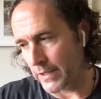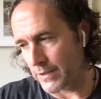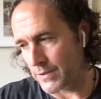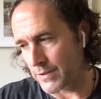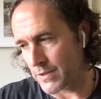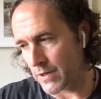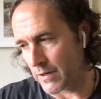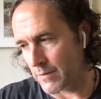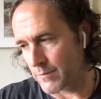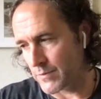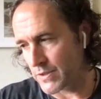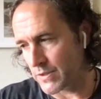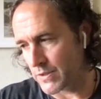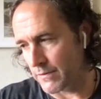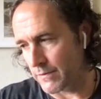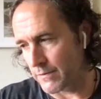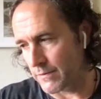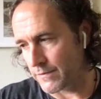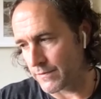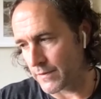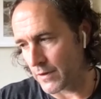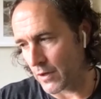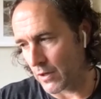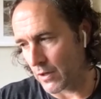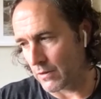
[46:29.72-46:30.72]
in terms
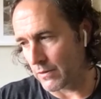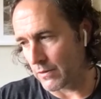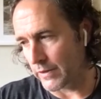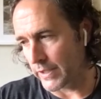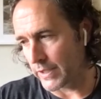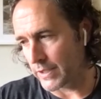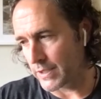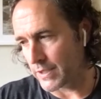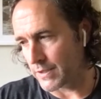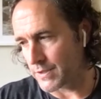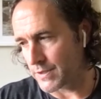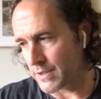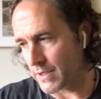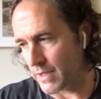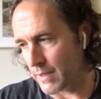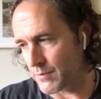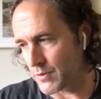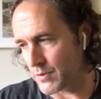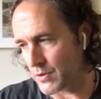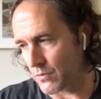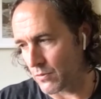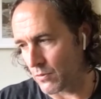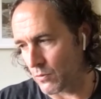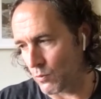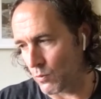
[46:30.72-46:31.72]
of early
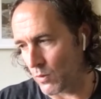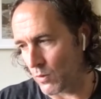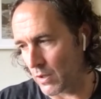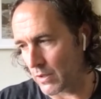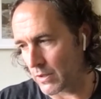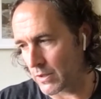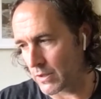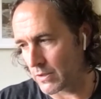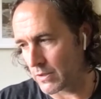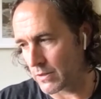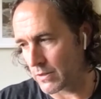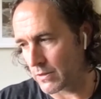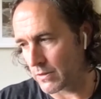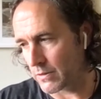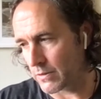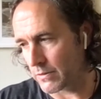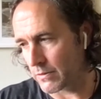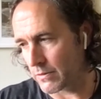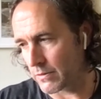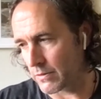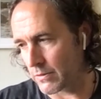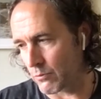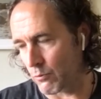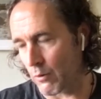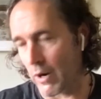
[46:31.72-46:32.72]
conceptual work,
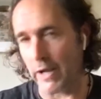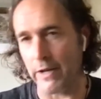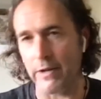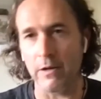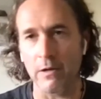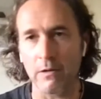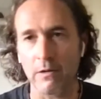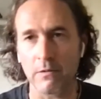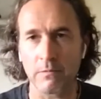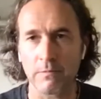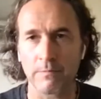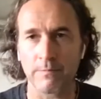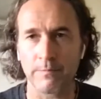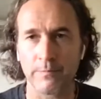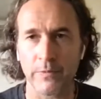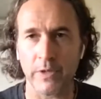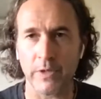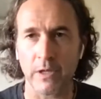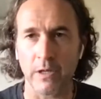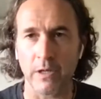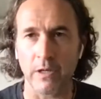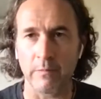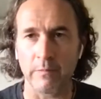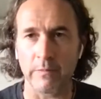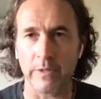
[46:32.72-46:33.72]
Rhino
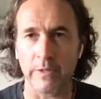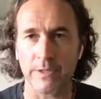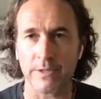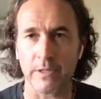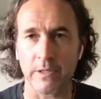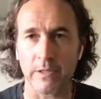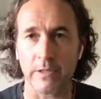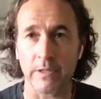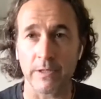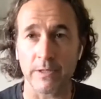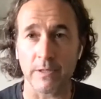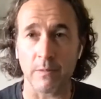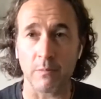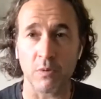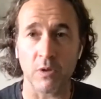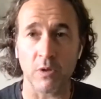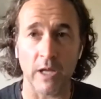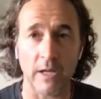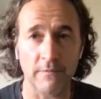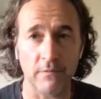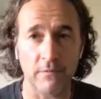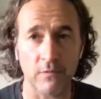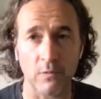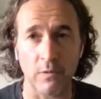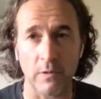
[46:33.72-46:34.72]
is a
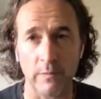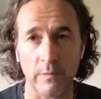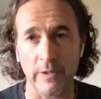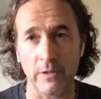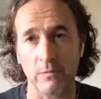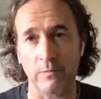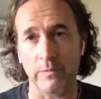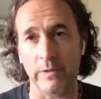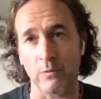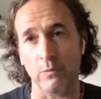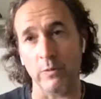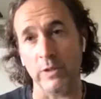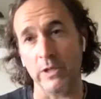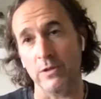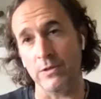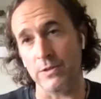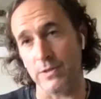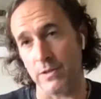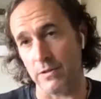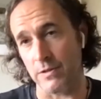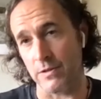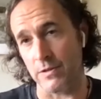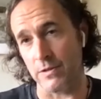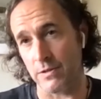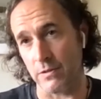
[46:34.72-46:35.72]
platform that we
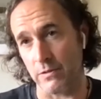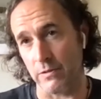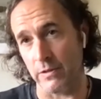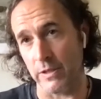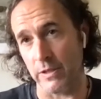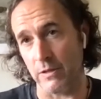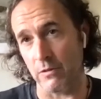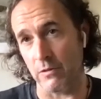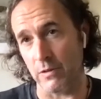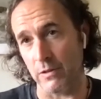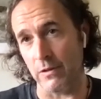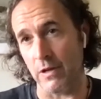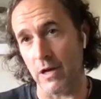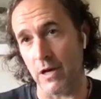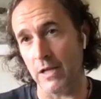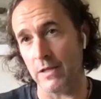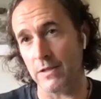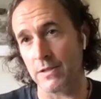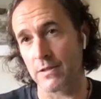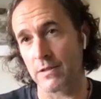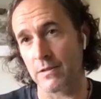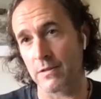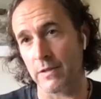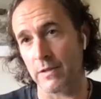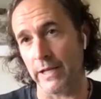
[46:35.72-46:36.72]
use in the studio a
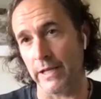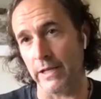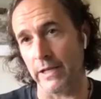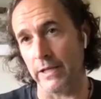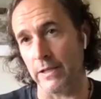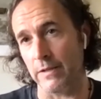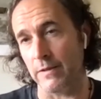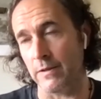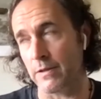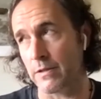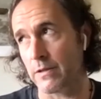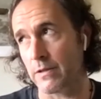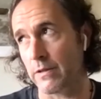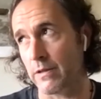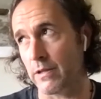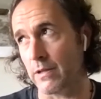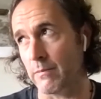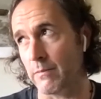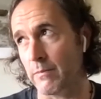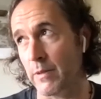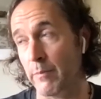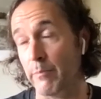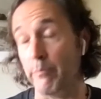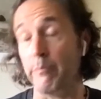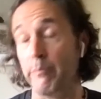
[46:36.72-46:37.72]
lot. And
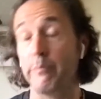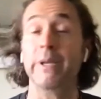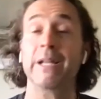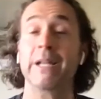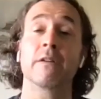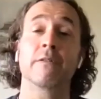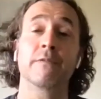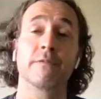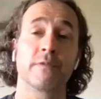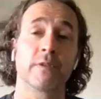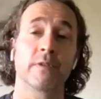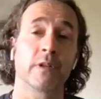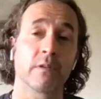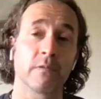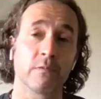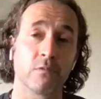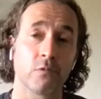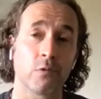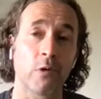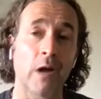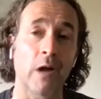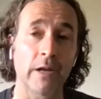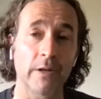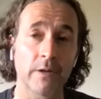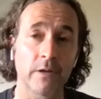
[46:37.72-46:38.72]
the benefit of
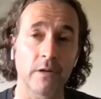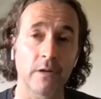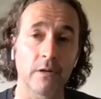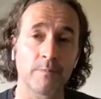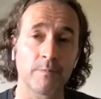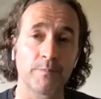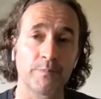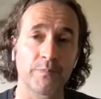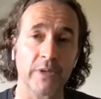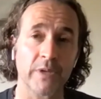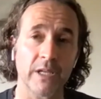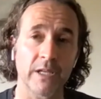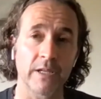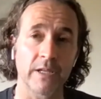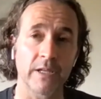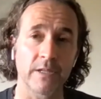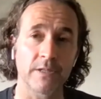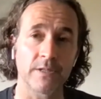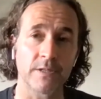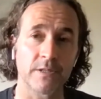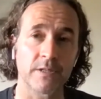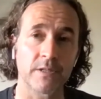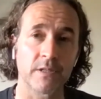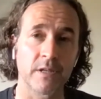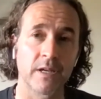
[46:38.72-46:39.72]
Rhino
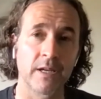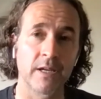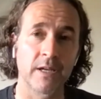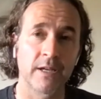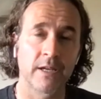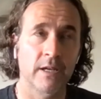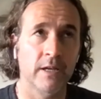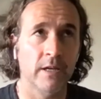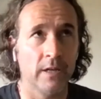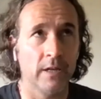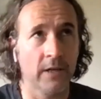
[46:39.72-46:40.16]
is,